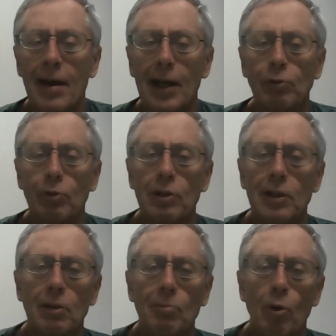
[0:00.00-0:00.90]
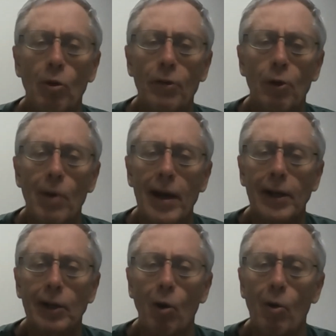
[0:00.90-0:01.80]
That's where you need more of the red
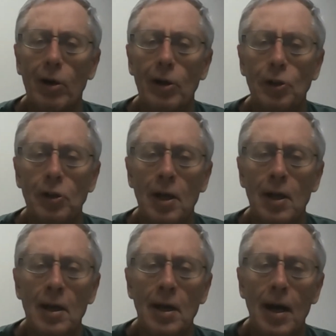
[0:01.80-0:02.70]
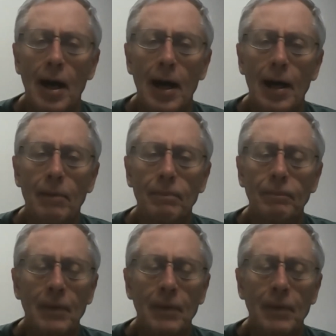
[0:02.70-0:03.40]
and orange um,